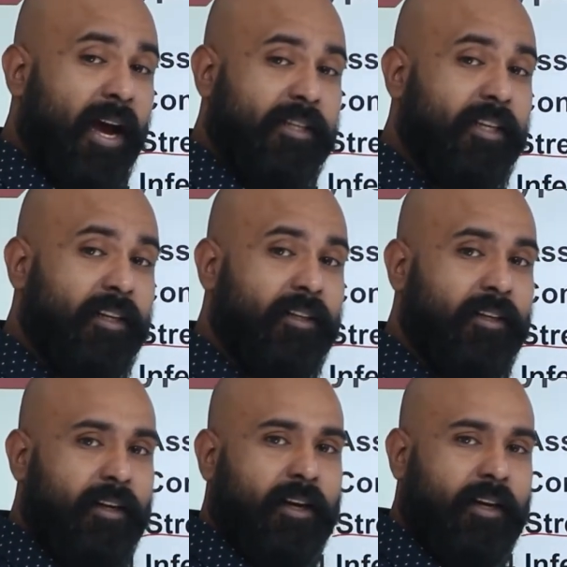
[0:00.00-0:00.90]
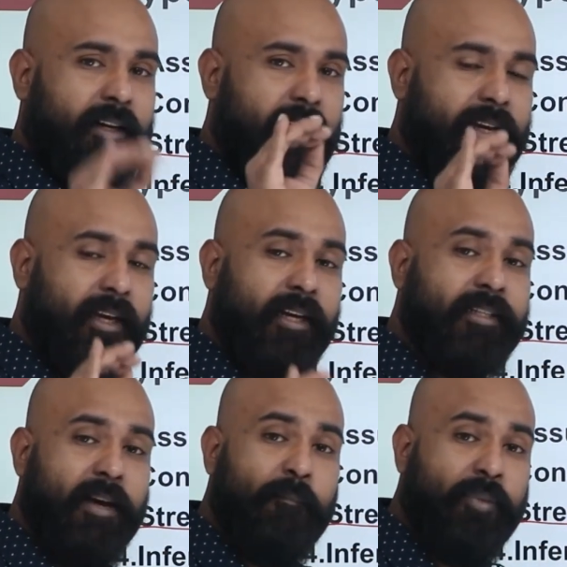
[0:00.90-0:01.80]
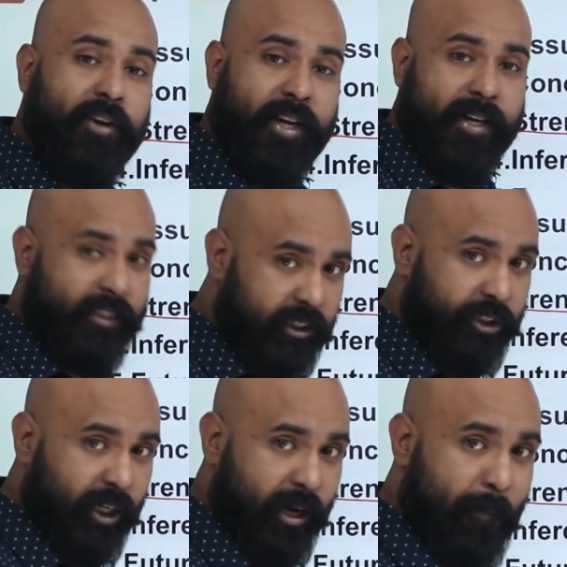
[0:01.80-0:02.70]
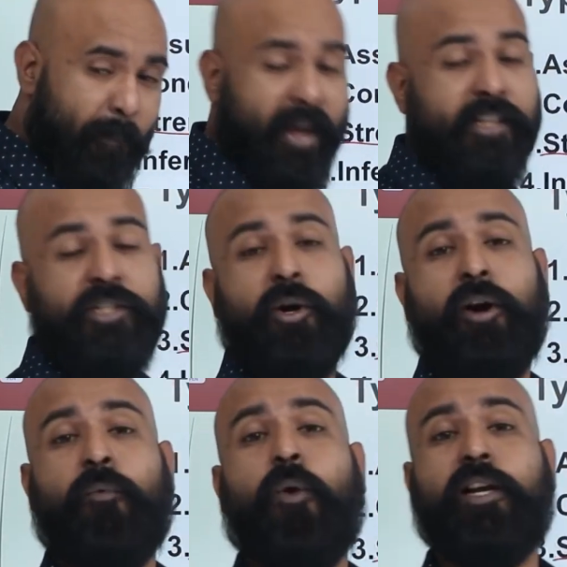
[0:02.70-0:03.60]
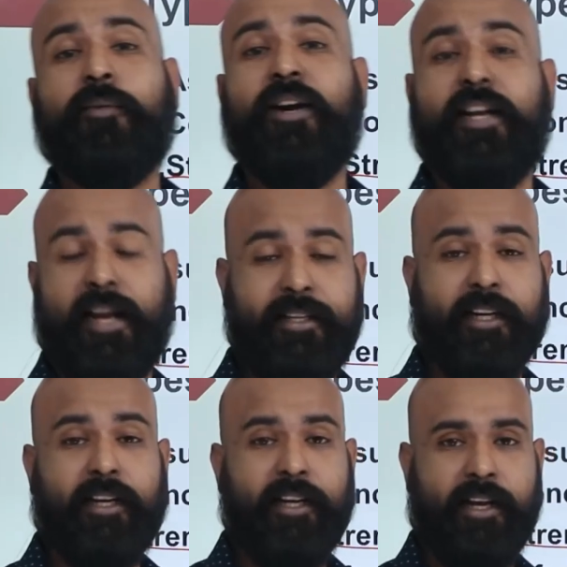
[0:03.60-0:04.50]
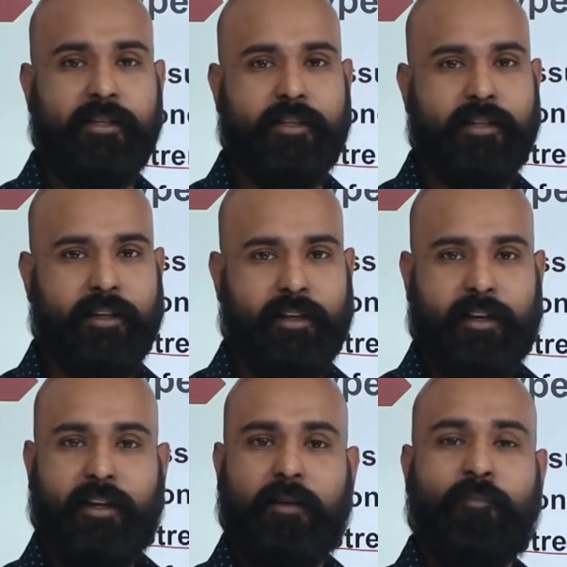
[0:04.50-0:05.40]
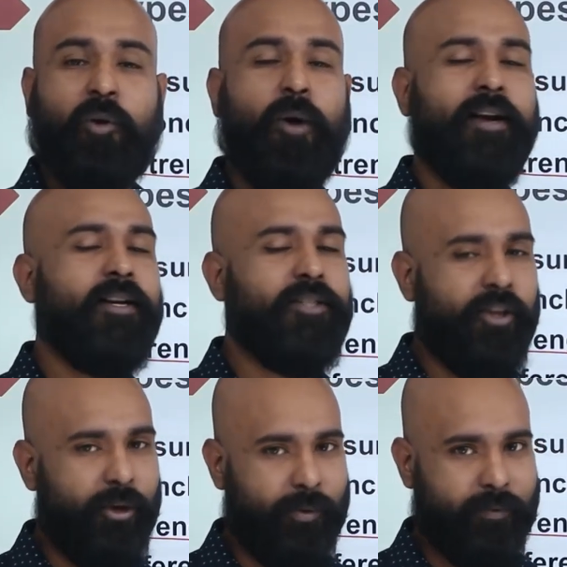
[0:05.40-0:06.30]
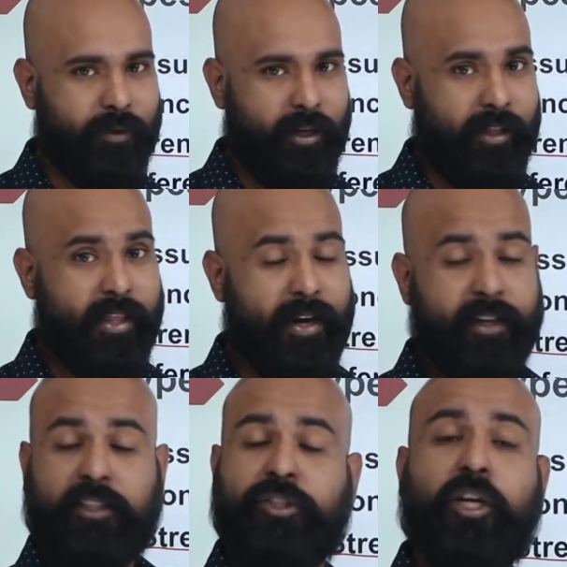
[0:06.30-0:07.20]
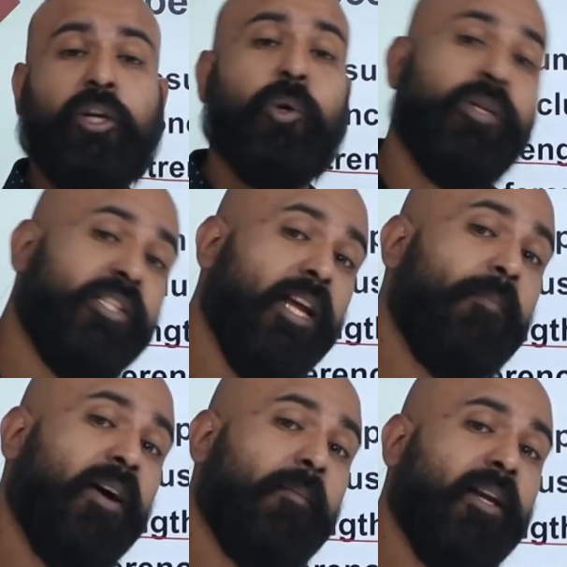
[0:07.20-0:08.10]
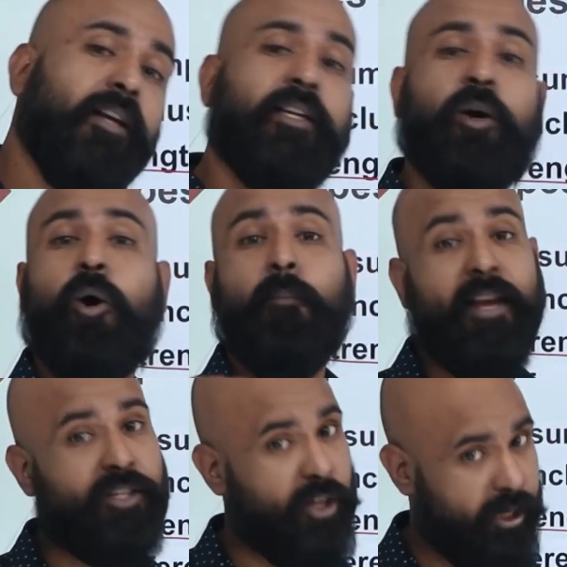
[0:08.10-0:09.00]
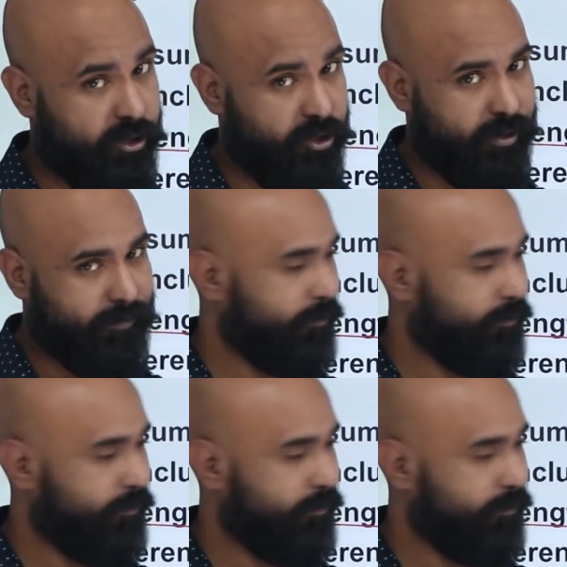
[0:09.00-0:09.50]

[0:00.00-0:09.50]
as in taking a temporary decision based on whatever data is provided to you. That decision could stay permanent or may change.